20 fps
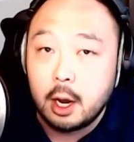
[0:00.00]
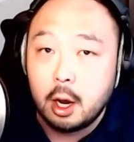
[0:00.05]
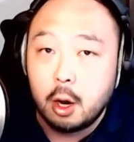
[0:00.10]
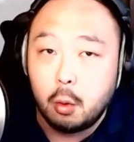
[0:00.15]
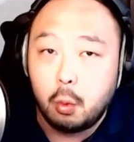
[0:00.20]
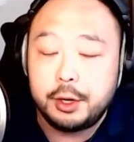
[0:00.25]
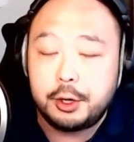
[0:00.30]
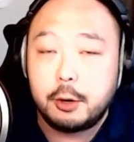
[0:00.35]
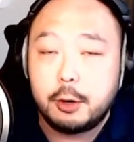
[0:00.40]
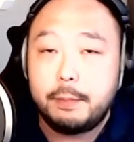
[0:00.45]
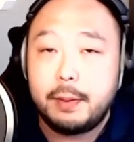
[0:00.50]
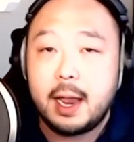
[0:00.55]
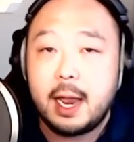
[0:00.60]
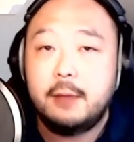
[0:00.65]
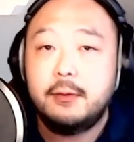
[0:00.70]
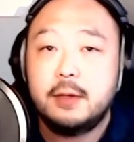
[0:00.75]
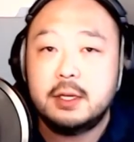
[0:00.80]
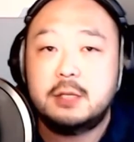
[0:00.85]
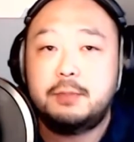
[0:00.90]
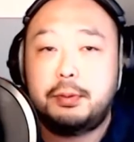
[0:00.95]
when you're paying
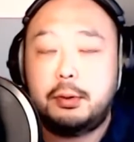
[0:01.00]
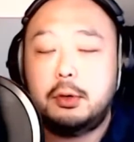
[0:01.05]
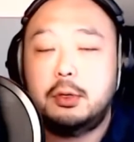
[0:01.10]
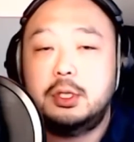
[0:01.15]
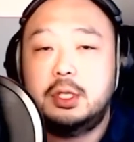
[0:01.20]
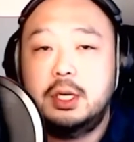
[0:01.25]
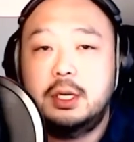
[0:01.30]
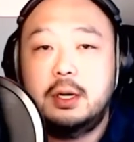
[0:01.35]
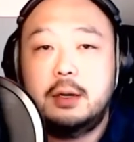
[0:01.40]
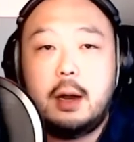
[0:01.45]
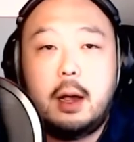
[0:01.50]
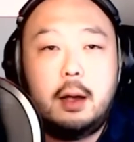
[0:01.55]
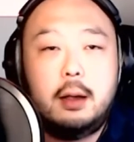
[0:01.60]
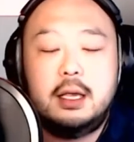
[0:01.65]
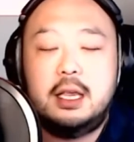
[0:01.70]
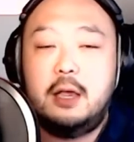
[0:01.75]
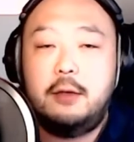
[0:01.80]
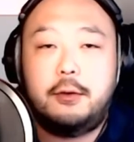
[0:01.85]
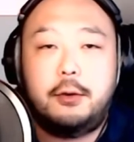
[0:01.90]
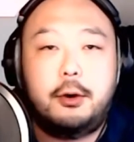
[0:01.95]
this person
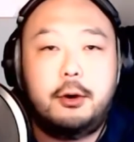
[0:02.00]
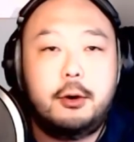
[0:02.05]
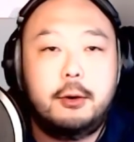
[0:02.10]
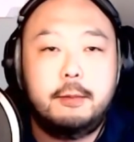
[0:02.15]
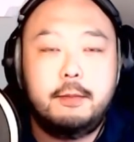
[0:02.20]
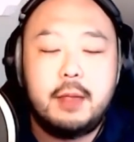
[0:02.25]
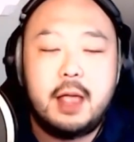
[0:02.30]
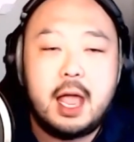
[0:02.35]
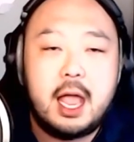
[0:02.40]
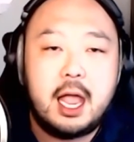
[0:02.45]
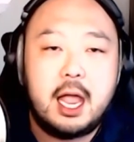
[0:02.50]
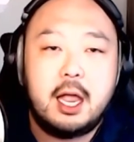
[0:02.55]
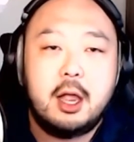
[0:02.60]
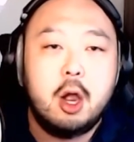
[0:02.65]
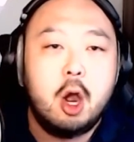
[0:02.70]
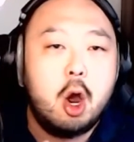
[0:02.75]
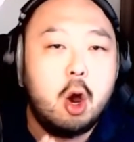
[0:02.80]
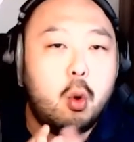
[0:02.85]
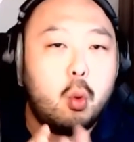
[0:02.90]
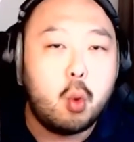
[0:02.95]
either a
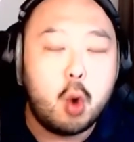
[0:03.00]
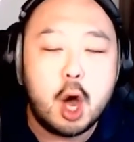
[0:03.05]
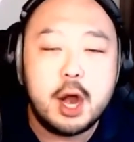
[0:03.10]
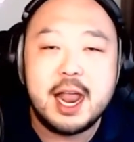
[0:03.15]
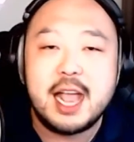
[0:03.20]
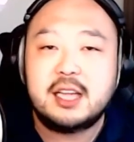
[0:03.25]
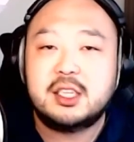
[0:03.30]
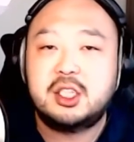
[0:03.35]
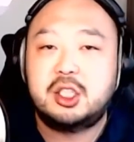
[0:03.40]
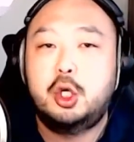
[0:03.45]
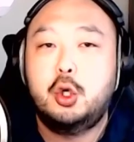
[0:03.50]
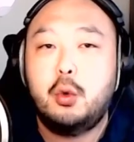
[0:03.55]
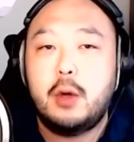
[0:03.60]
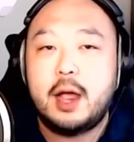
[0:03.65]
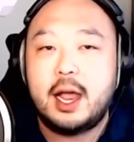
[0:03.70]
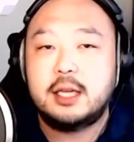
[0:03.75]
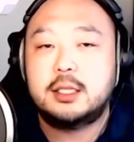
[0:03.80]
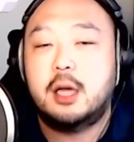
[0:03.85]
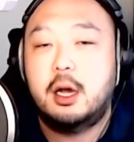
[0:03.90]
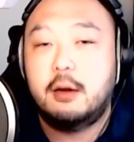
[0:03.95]
1x,
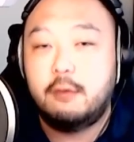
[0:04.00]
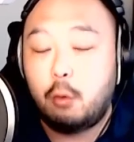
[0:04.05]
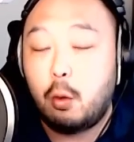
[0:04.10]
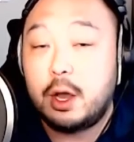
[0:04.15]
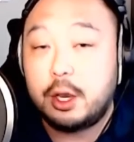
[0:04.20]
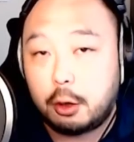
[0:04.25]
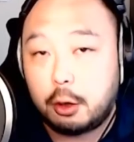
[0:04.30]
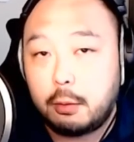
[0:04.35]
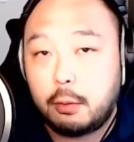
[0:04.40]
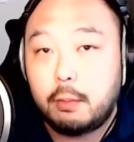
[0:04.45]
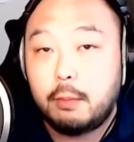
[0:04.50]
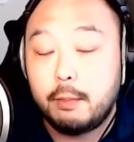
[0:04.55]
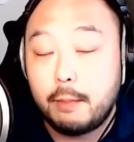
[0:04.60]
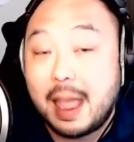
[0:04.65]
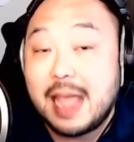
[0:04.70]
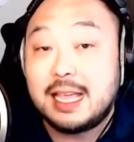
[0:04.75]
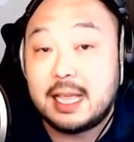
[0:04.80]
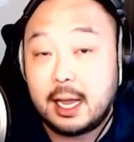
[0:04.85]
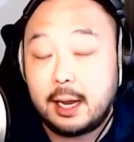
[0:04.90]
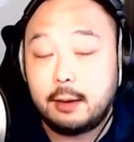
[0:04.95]
2x of what you're
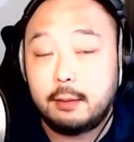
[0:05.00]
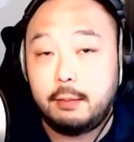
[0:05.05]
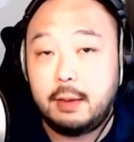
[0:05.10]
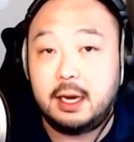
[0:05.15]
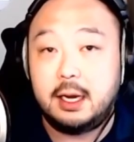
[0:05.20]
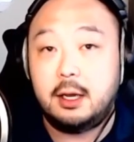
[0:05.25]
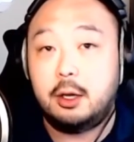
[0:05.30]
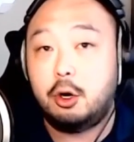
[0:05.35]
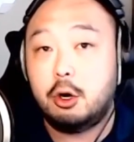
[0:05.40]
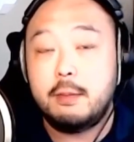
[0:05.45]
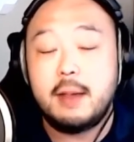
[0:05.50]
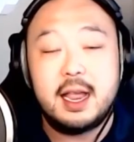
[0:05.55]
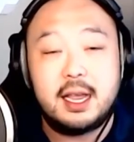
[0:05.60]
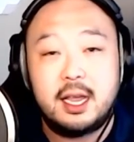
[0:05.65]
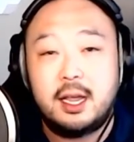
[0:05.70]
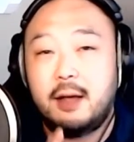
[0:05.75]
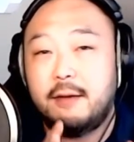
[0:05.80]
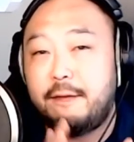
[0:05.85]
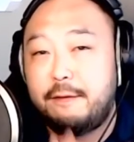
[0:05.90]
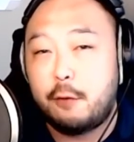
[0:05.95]
making, meaning you're
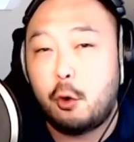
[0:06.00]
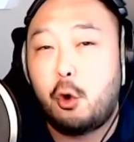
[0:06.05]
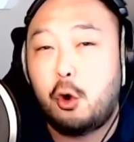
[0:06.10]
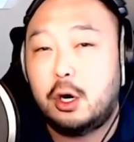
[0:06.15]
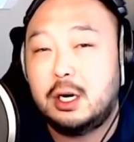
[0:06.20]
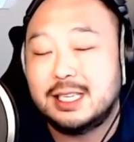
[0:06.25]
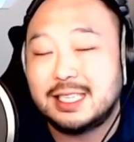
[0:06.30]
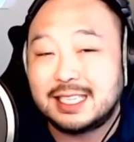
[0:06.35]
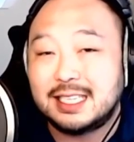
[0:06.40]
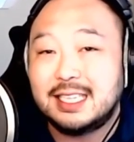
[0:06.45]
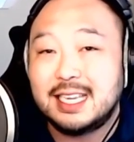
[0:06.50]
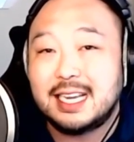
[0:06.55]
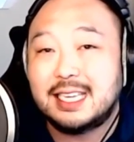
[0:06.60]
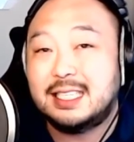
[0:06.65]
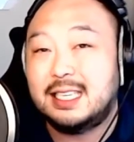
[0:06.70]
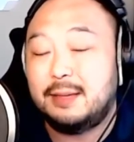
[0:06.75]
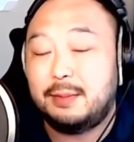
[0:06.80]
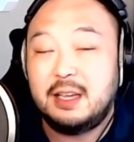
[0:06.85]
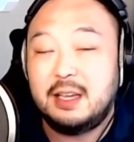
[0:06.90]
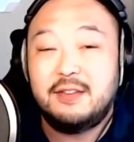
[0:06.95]
making a 4 to 6
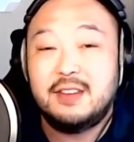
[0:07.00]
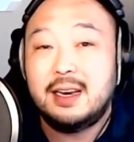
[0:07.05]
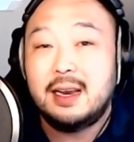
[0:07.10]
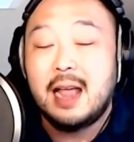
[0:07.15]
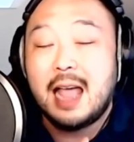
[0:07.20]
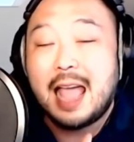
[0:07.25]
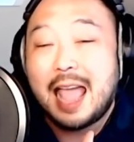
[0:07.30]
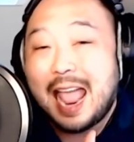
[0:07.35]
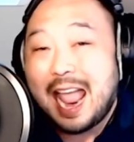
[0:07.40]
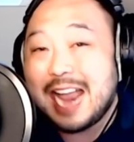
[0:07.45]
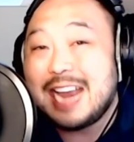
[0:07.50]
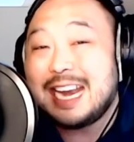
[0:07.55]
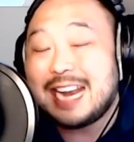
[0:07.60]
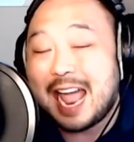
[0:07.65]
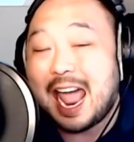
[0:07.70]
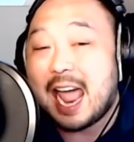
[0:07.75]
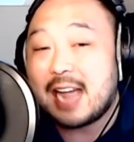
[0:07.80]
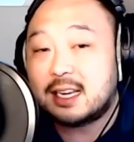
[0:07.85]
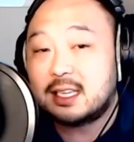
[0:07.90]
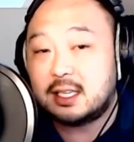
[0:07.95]
to even
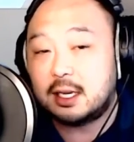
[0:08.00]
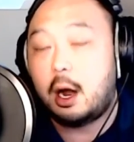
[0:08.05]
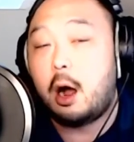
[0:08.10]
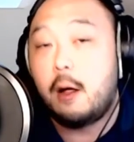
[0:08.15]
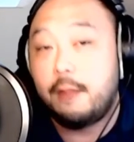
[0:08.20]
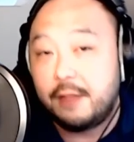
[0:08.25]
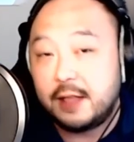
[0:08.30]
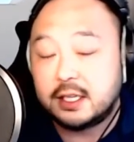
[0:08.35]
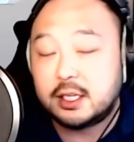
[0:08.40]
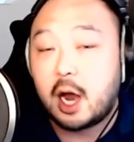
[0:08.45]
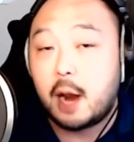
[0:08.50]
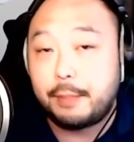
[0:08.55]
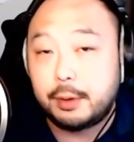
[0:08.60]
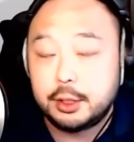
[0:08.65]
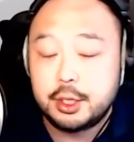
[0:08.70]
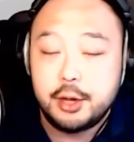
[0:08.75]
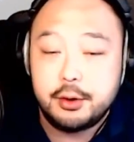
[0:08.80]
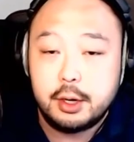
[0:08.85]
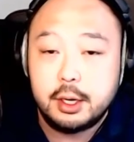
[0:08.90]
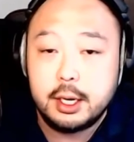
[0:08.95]
8x on this
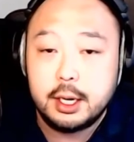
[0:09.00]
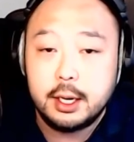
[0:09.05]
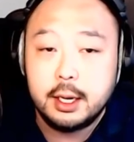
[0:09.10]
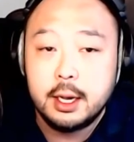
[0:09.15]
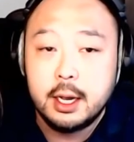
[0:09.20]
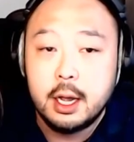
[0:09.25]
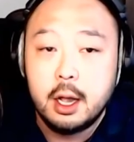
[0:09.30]
opportunity.